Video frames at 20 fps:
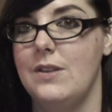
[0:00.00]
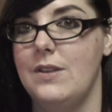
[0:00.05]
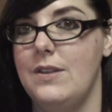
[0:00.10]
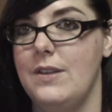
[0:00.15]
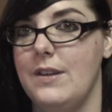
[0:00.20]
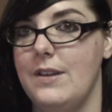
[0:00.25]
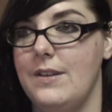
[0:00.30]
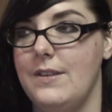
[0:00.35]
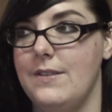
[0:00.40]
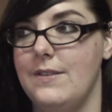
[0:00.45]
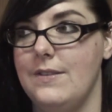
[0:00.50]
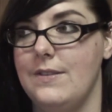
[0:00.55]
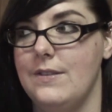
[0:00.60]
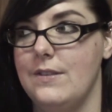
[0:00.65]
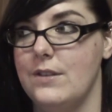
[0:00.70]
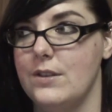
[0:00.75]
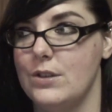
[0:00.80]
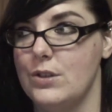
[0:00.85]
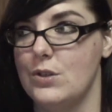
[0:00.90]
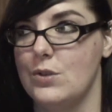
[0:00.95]
then
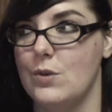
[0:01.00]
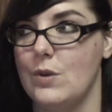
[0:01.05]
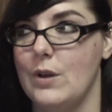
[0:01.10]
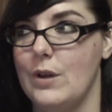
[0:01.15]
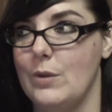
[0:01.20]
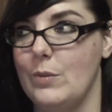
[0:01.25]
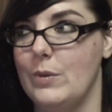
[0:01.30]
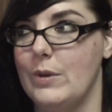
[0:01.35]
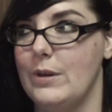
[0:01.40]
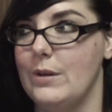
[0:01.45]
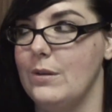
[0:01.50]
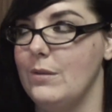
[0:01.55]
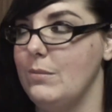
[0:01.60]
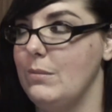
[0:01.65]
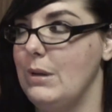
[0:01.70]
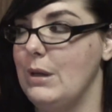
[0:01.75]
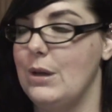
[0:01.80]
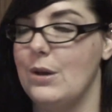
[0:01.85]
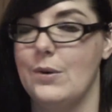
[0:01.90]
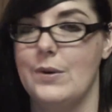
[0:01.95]
the story wouldn't
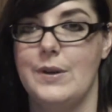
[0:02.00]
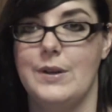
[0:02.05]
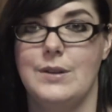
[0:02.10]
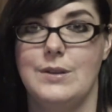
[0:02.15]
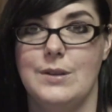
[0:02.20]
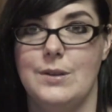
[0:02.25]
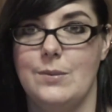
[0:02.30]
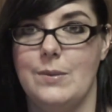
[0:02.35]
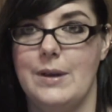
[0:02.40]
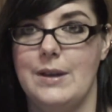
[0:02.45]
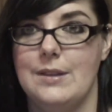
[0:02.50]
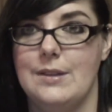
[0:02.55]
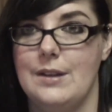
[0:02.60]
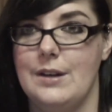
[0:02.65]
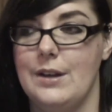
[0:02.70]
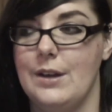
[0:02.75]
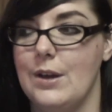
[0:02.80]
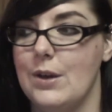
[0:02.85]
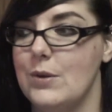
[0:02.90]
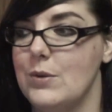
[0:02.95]
be going the way that
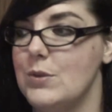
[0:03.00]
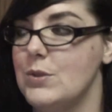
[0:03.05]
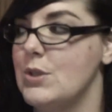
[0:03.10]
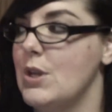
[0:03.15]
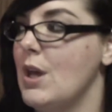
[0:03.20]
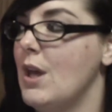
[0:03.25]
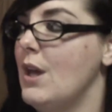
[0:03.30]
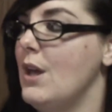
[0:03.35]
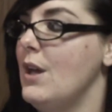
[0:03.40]
it goes.